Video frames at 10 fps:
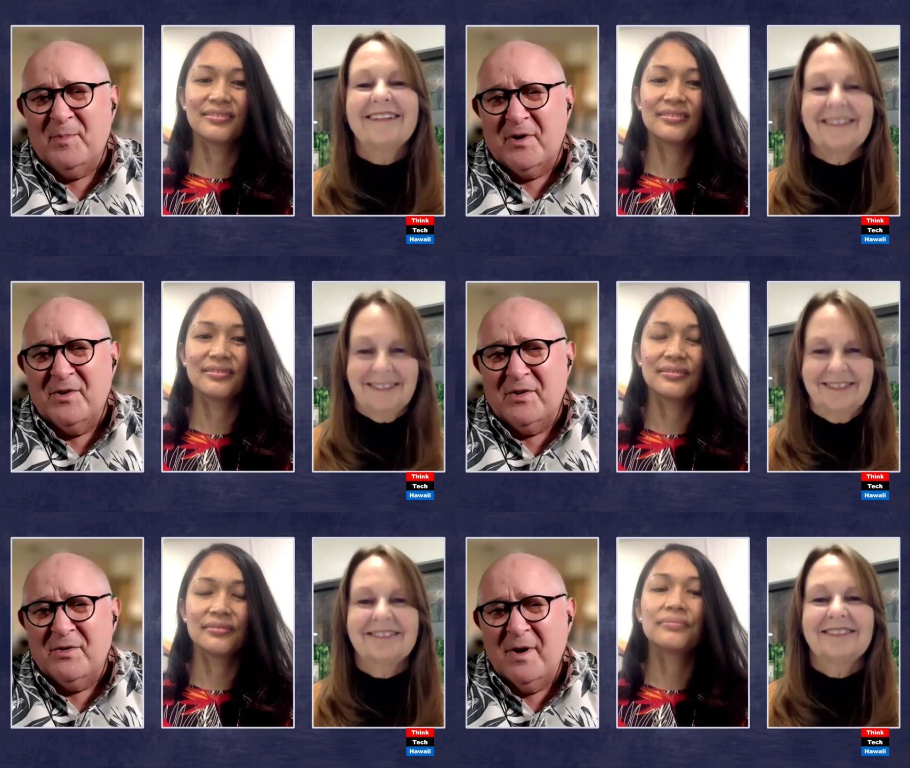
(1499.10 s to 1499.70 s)
Speaker 1: because
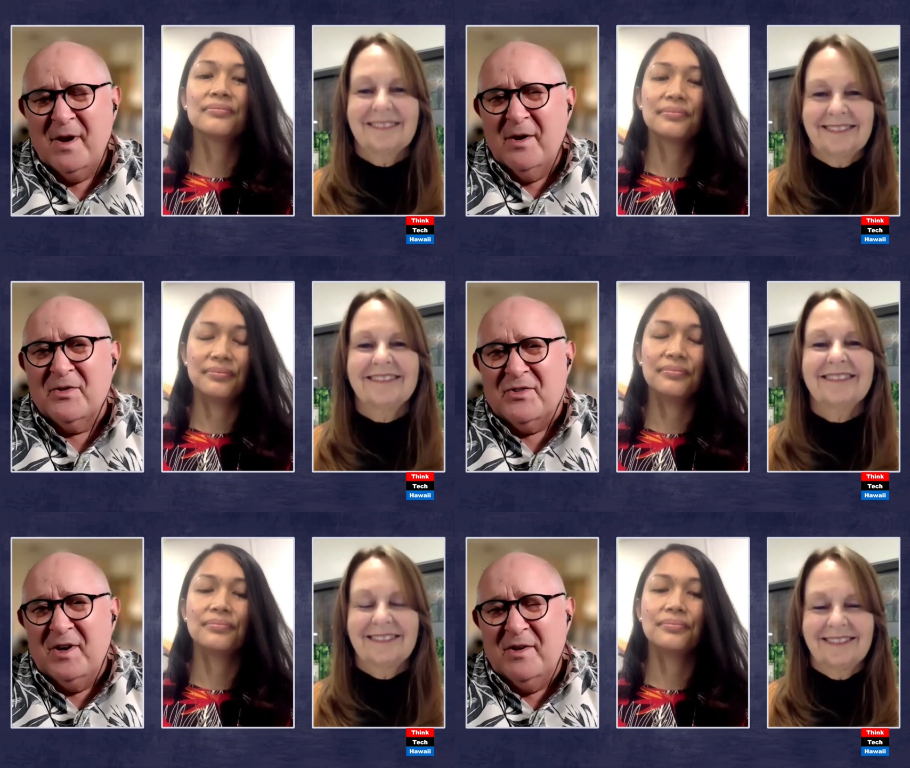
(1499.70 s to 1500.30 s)
you you
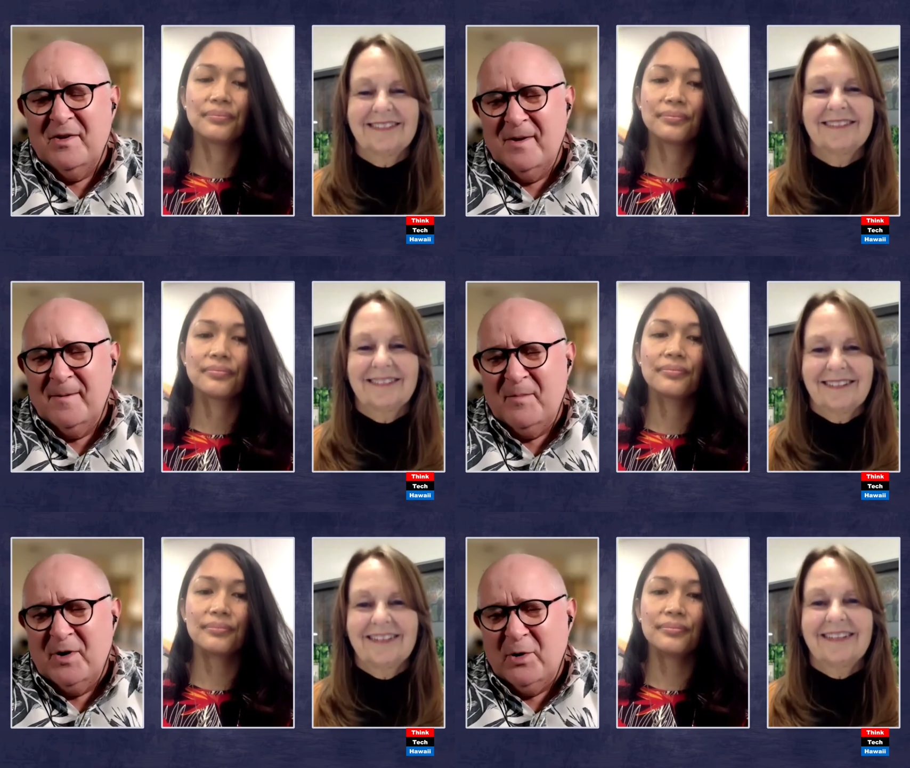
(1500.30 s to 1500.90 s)
see
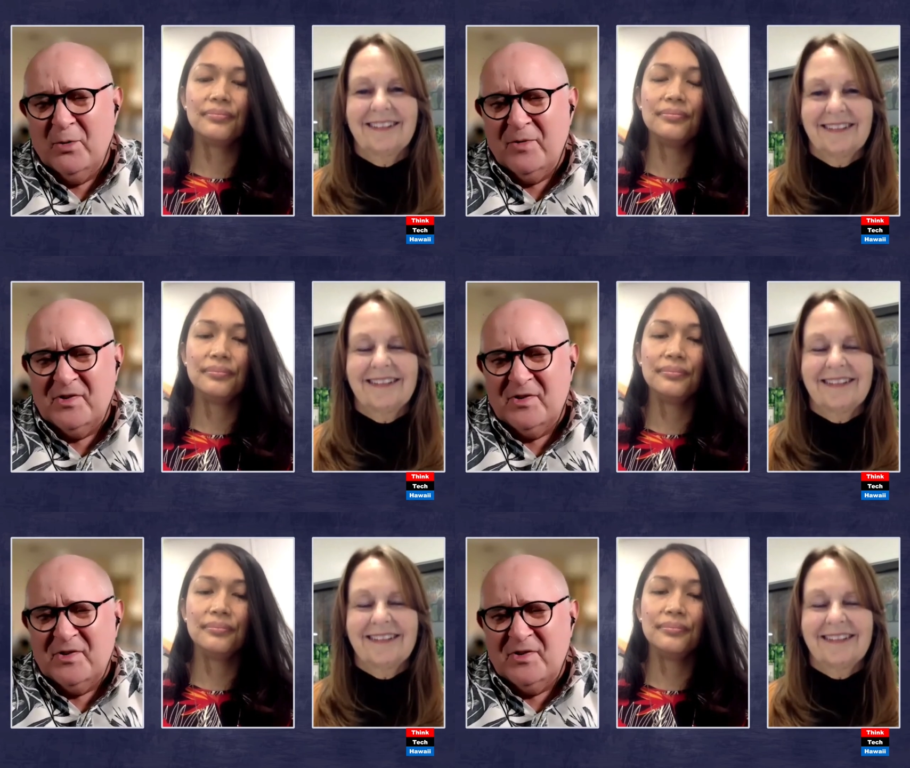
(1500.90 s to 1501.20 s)
um, you know